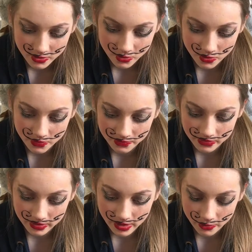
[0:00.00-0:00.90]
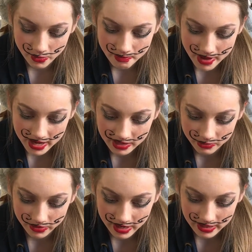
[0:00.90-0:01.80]
Oh, now we're going back in
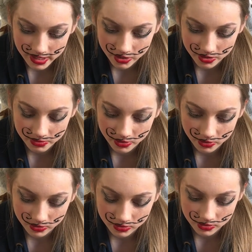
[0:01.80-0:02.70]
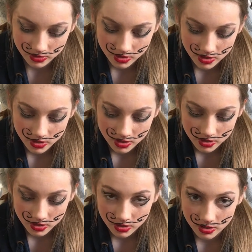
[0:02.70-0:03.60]
with eyeliner because
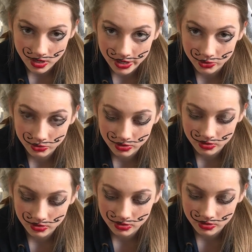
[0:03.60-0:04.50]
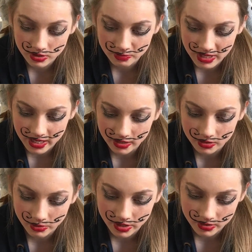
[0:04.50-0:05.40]
I don't. It's black.
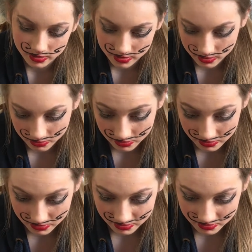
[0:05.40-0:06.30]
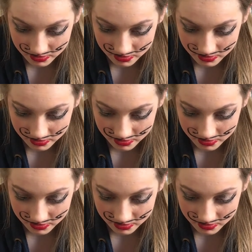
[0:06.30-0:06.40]
Wait, I don't know.